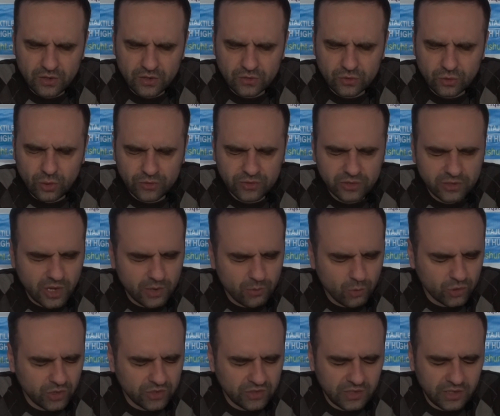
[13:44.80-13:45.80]
daughter
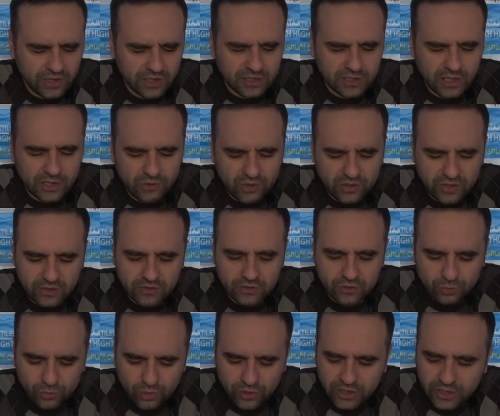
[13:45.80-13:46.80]
Aybota Serik gave a
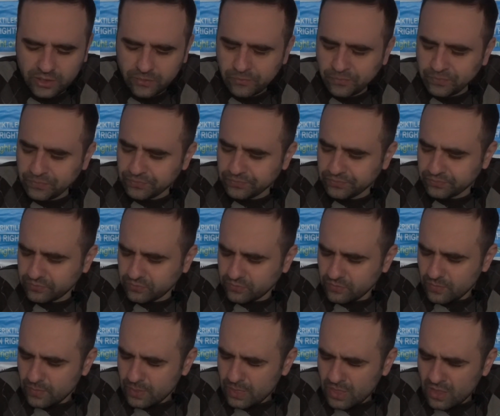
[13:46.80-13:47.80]
testimony,
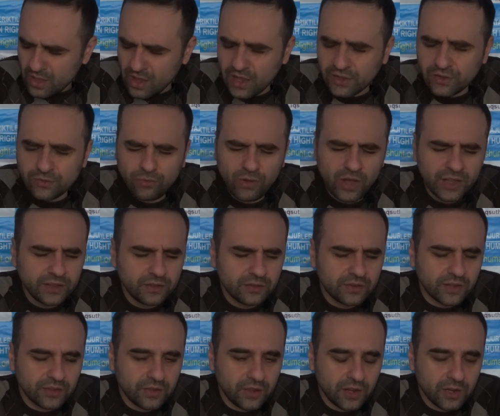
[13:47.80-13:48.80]
and one
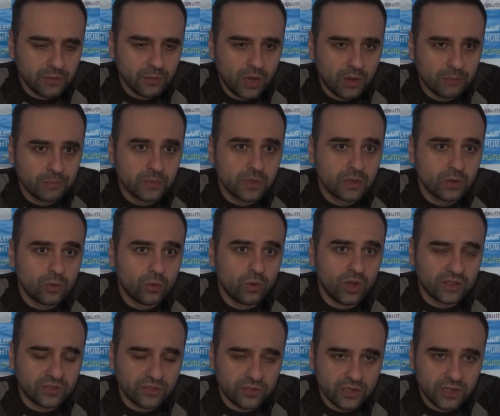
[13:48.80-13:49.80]
Tatar imam
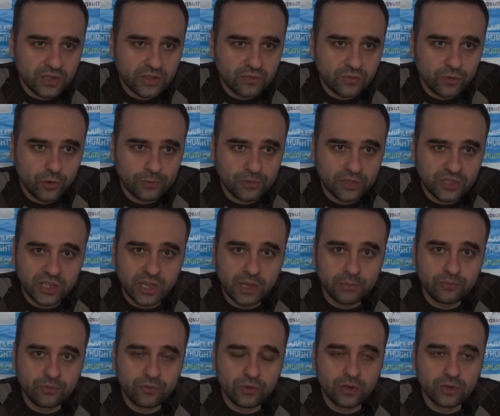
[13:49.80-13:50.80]
was released from the
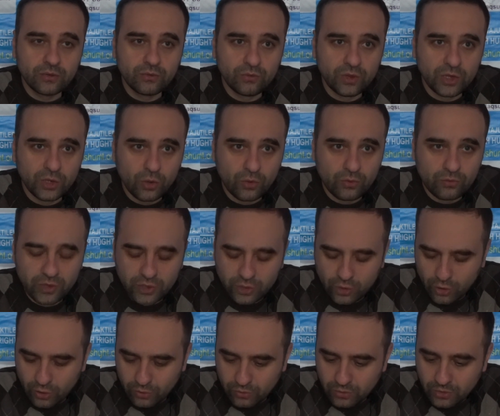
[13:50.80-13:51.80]
camp. We
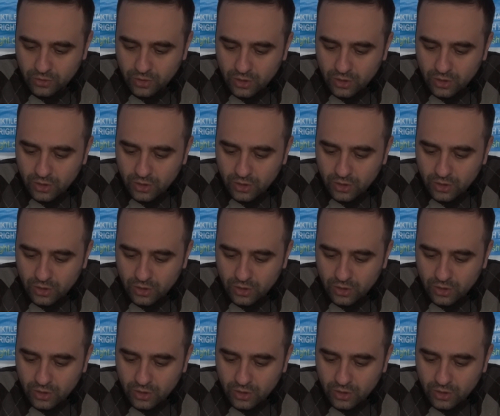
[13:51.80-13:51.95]
know